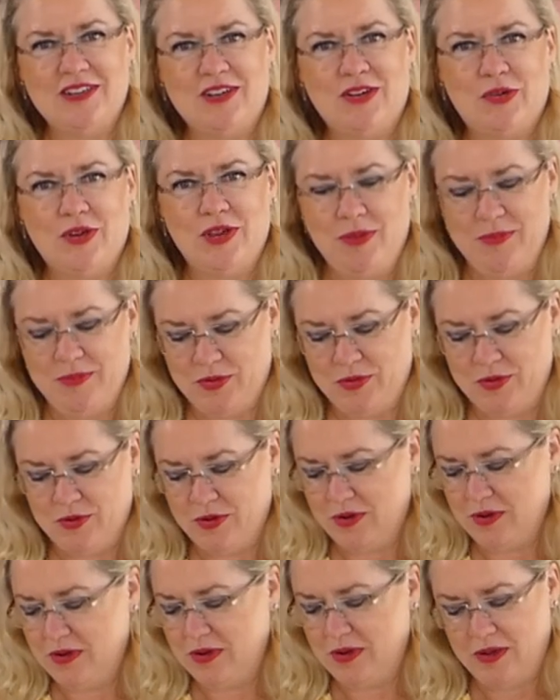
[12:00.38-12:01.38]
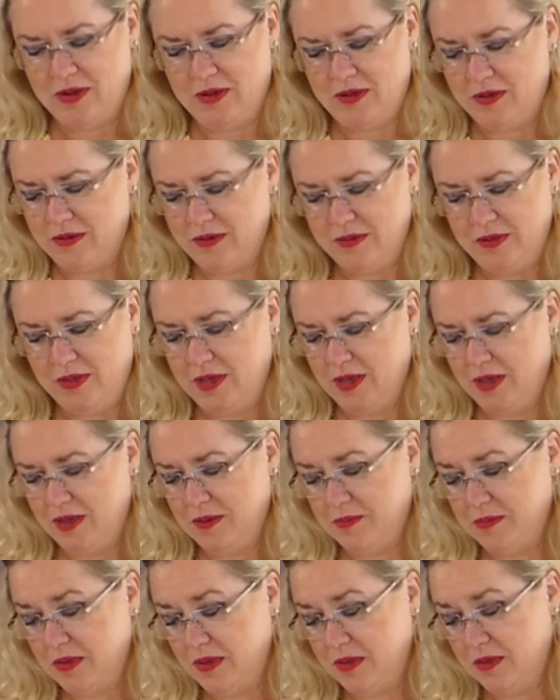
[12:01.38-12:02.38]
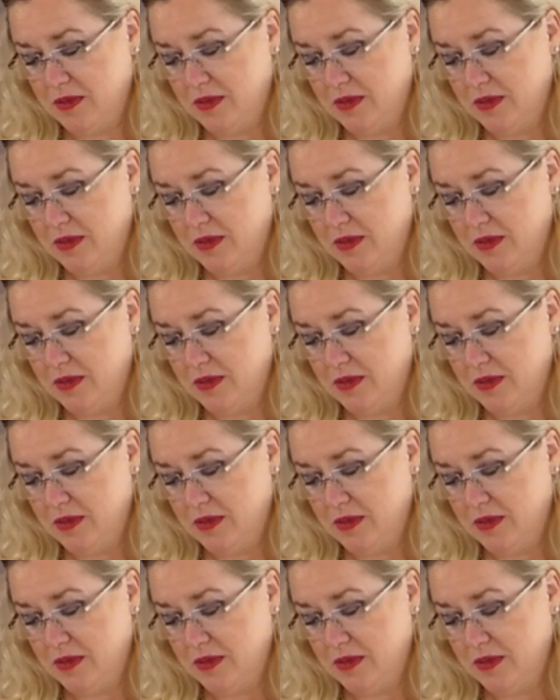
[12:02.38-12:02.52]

the cream corn. Oh, yum.